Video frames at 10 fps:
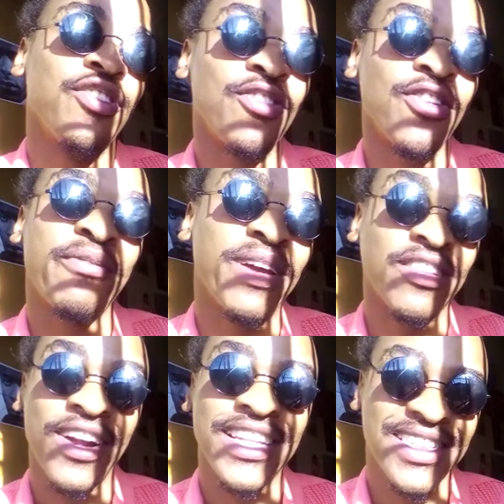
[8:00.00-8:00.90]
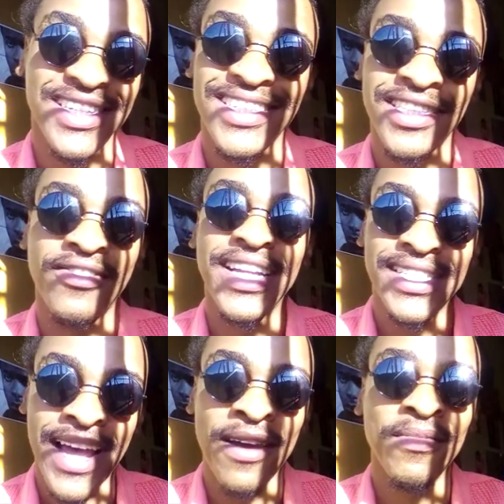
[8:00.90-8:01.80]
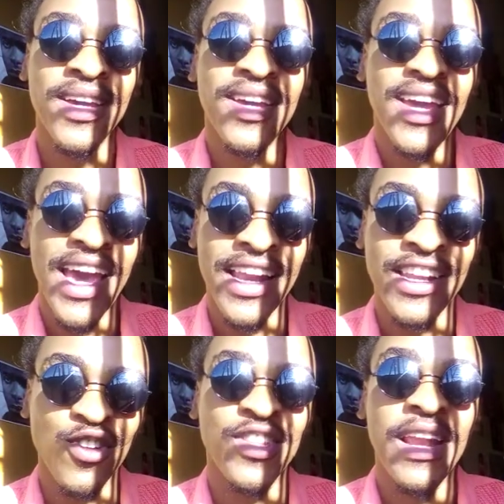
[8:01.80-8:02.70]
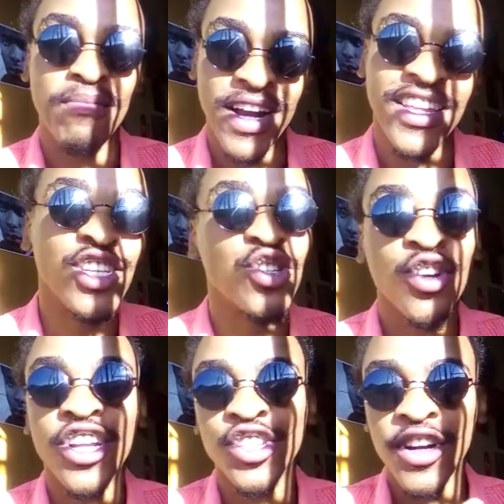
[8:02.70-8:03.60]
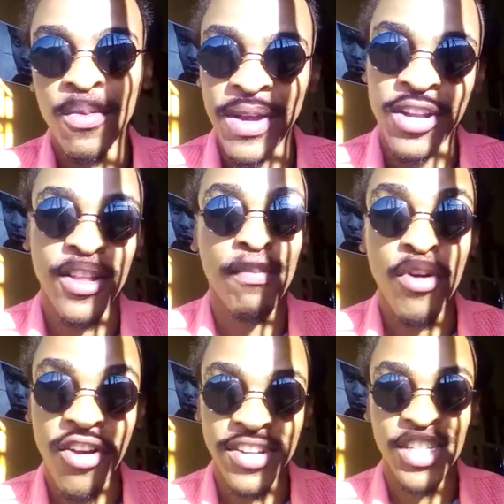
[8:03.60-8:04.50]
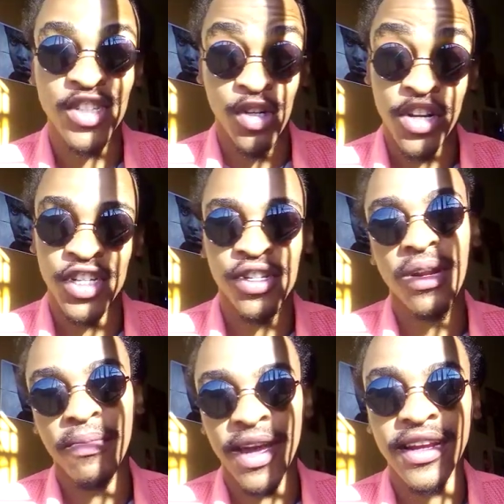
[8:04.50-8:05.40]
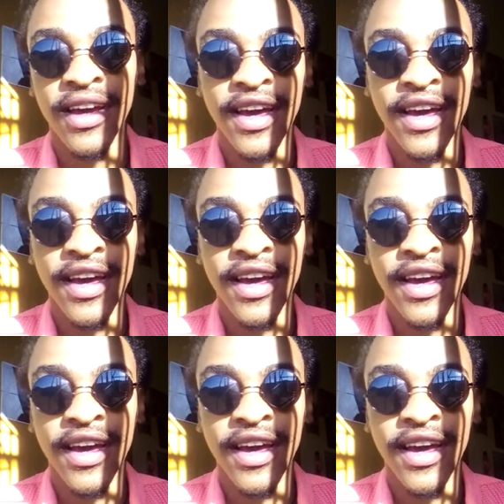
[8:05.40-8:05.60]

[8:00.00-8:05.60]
you don't know how to make the right decisions at the right time. And, that money that you could have, should have made, or that progress that you could have, should have made,